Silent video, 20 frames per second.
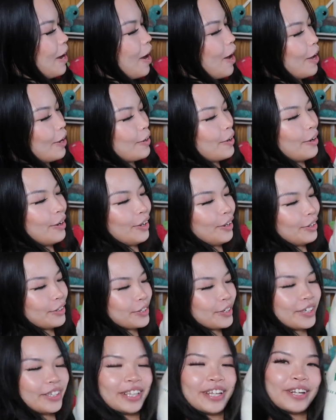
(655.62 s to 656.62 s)
me on
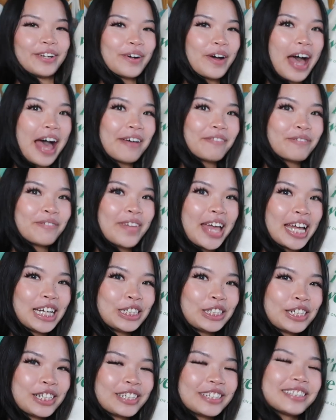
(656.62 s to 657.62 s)
all your little
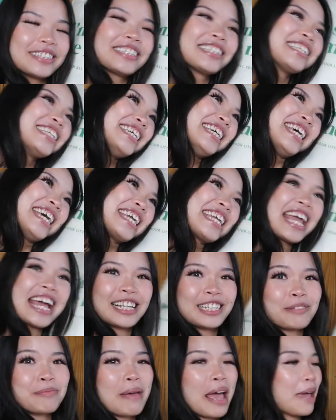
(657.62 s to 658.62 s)
adventures.
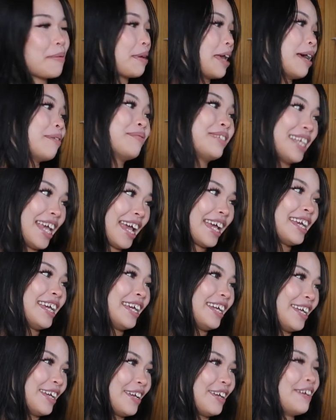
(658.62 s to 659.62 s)
Yes, baby, I'm
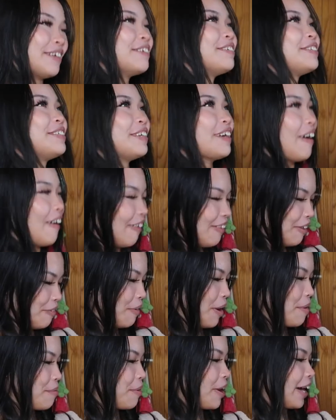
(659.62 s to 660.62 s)
taking you to
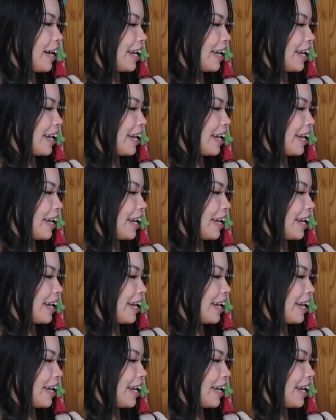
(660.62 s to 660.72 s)
all of my